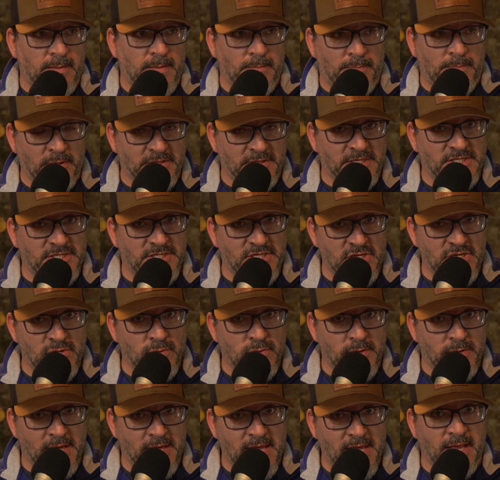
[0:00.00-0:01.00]
put the
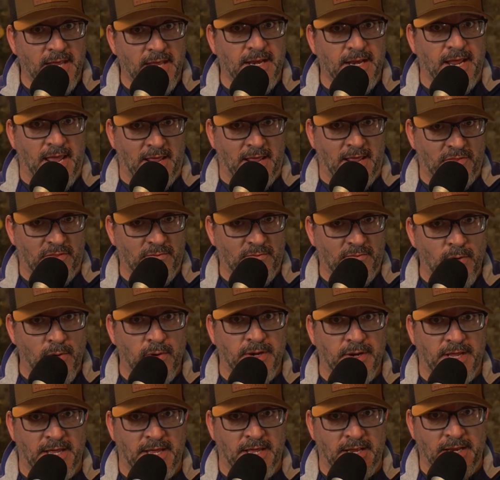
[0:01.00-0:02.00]
CU in and throw
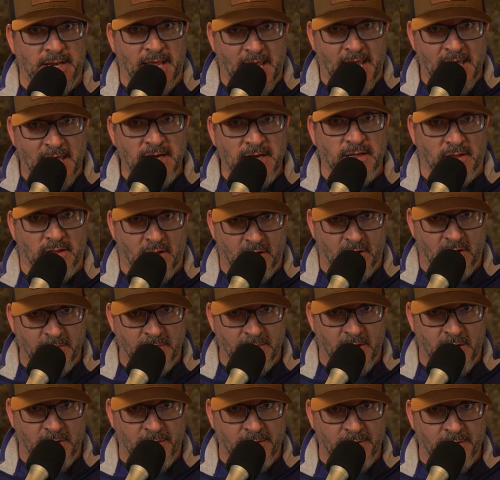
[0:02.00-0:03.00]
it in analog
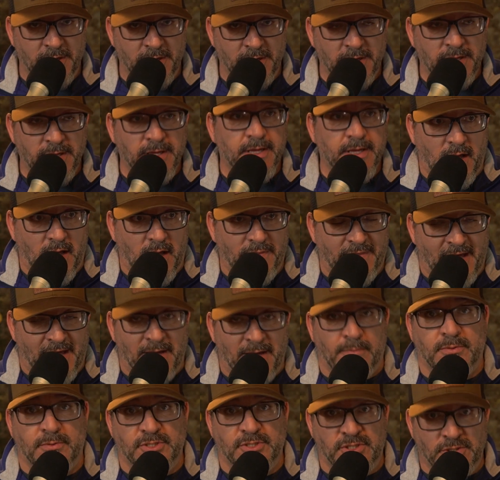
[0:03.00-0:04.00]
mode,
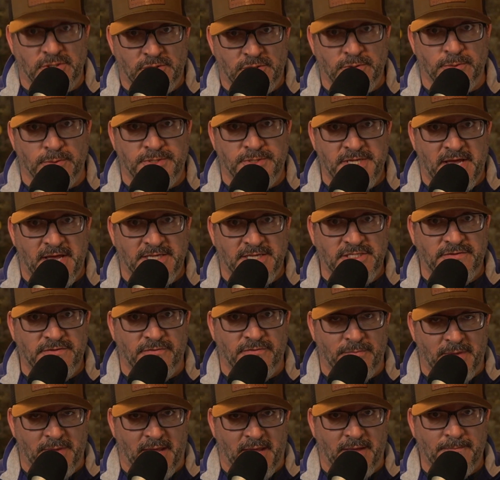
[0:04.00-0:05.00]
that was the true test
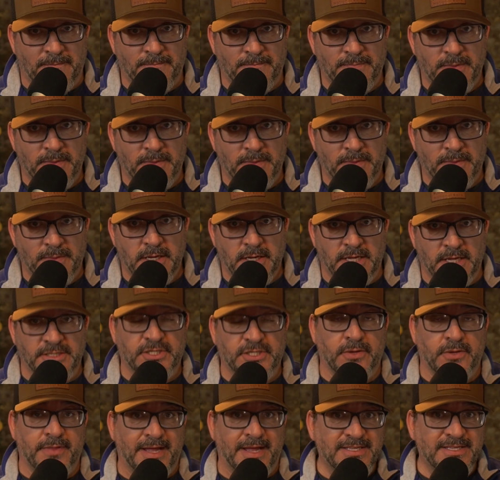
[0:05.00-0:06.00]
for me. And
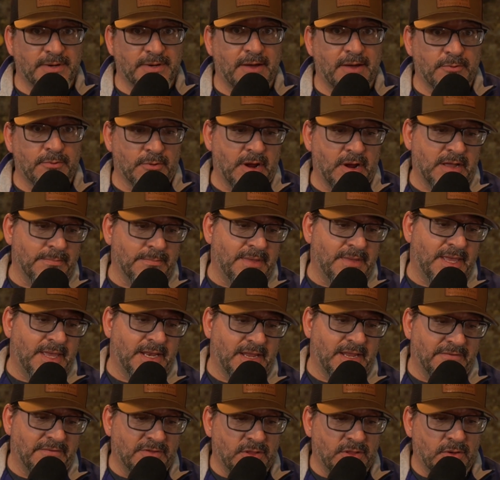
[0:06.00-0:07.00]
so that's what I would
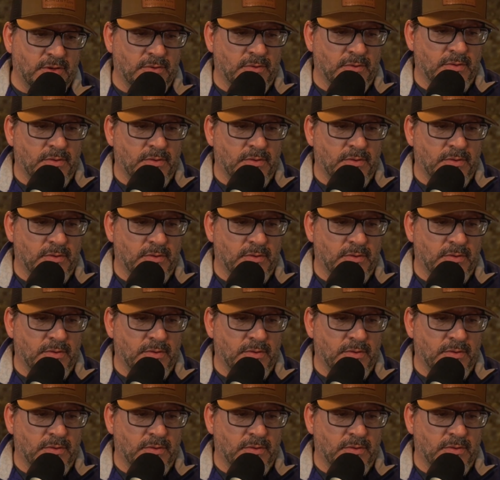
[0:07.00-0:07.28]
recommend. Even though